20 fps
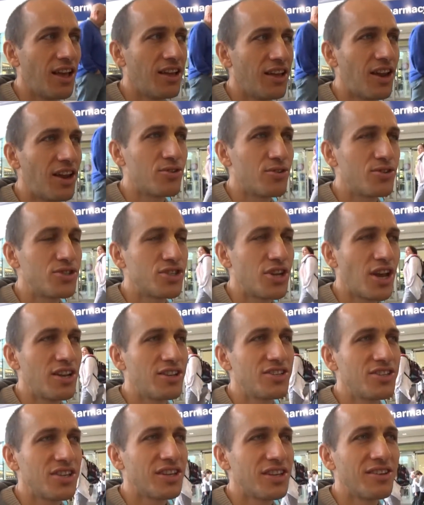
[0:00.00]
I was
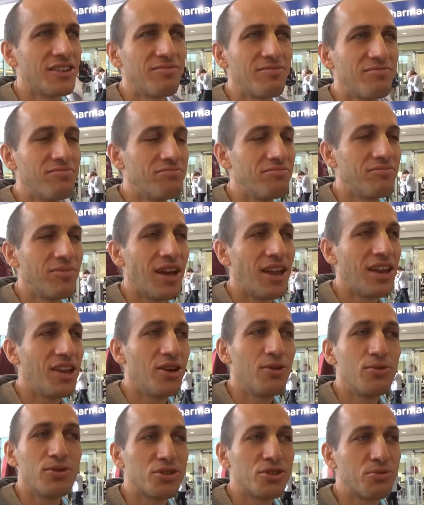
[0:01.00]
chanting, and
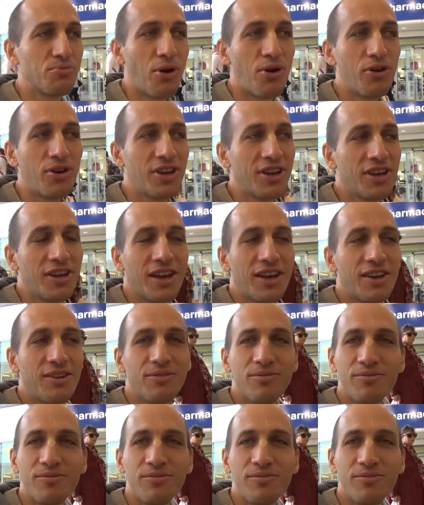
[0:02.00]
he was smoking, and